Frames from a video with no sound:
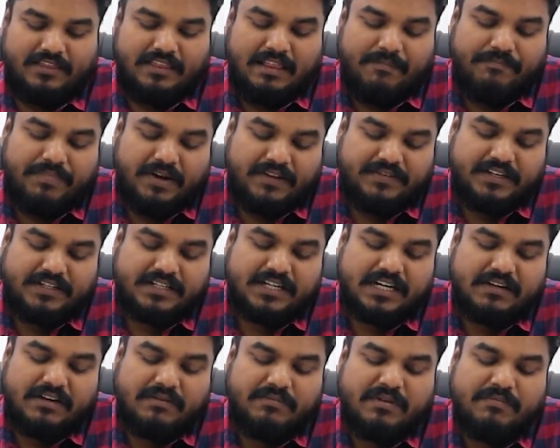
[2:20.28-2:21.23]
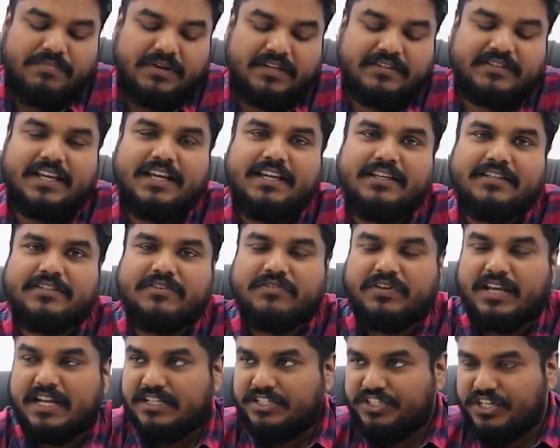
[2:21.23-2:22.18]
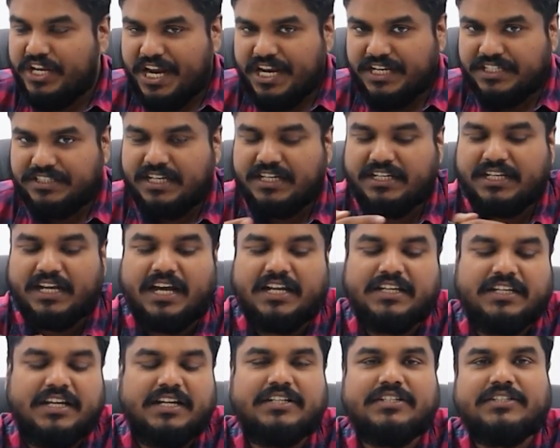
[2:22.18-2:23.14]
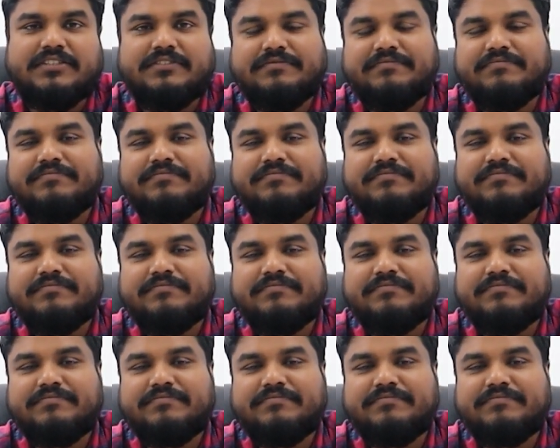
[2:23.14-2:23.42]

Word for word: The precision will be precise. You can change the target.